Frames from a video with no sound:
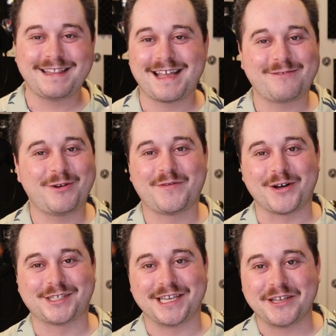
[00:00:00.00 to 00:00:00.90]
And like we've
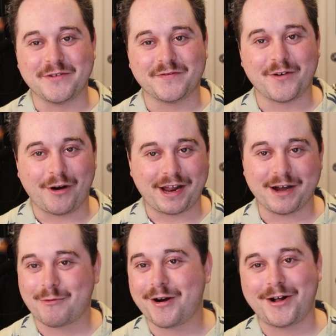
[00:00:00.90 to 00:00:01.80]
all seen
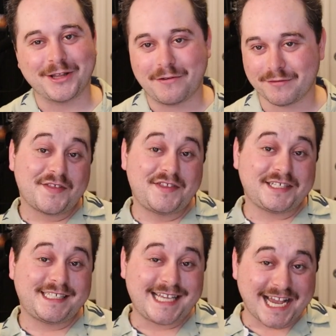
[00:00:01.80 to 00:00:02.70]
Euphoria. We're all over it. The
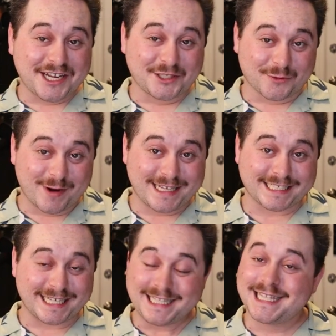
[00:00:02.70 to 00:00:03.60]
second
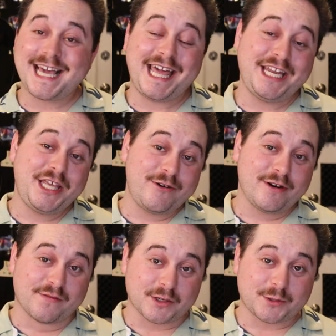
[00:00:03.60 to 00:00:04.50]
reason, the
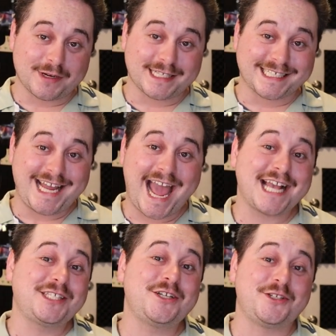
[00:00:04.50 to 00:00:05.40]
in-universe reason,
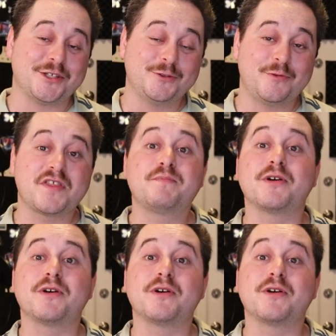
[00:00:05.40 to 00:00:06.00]
has to do with